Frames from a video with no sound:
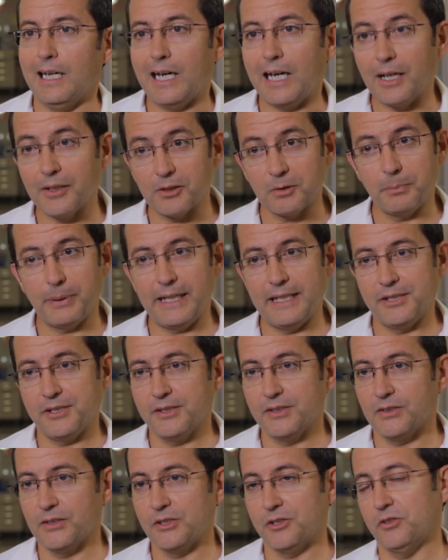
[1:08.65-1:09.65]
Other
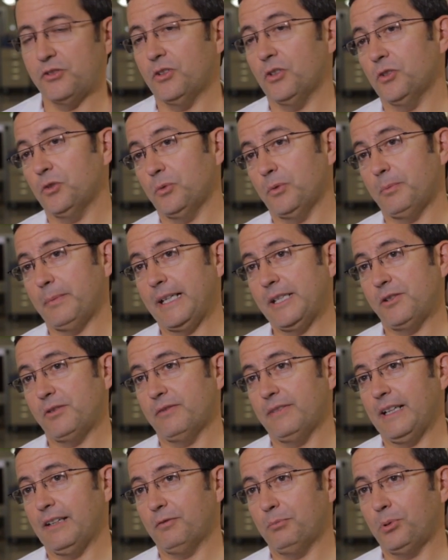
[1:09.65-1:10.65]
patients, such as those with
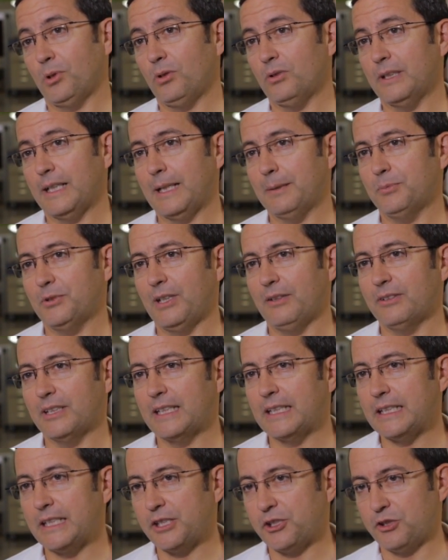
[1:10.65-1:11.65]
mitral valve prolapse, have a
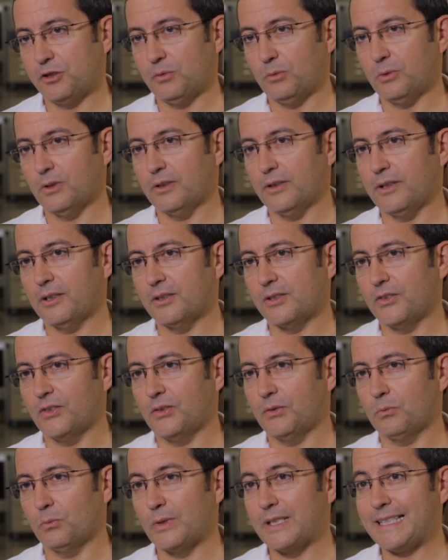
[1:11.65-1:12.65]
condition where
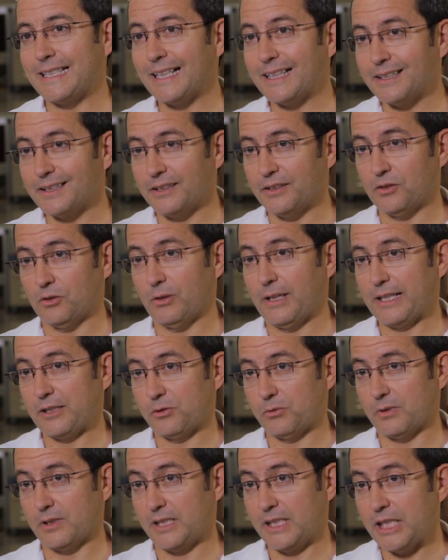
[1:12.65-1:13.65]
there's redundant or
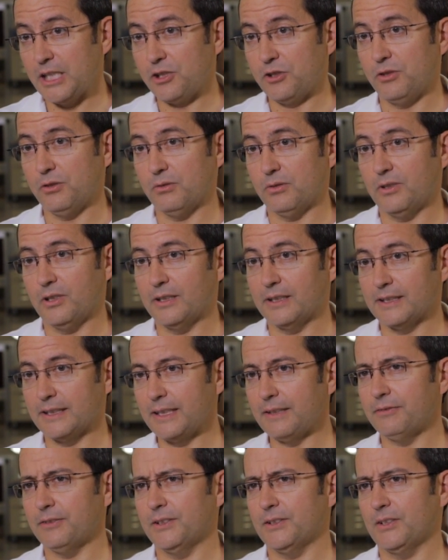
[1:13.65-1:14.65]
extra tissue to the
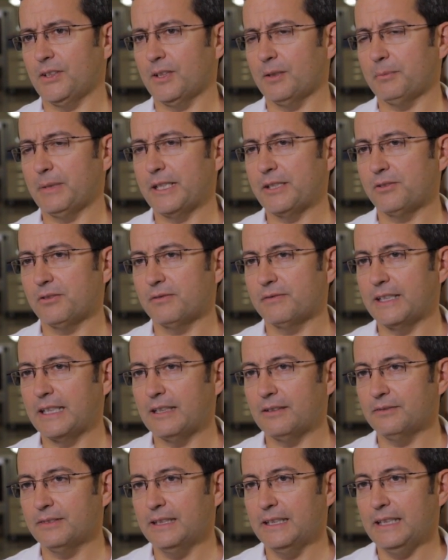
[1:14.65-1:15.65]
leaflets of the mitral
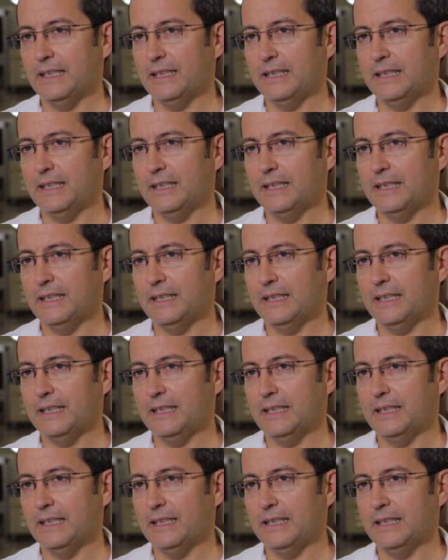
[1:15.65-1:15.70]
valve,